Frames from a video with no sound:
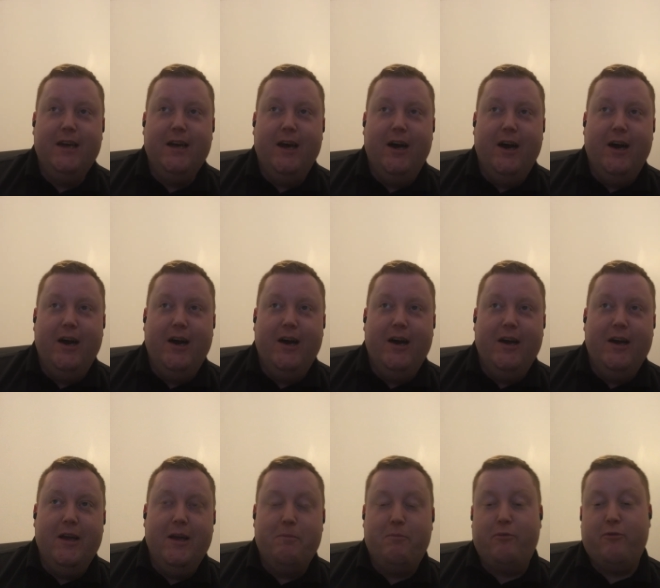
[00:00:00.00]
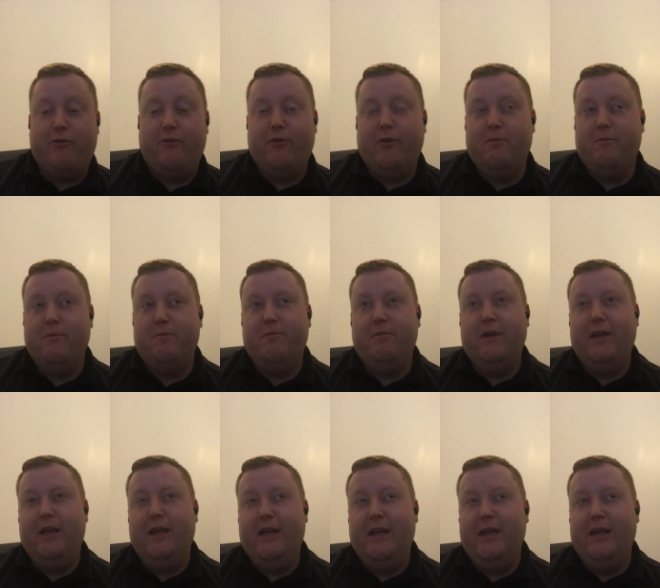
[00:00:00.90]
it
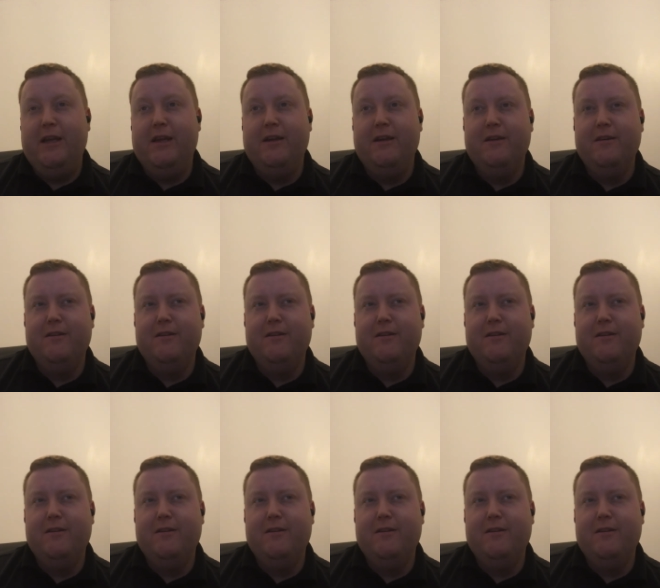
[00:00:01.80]
probably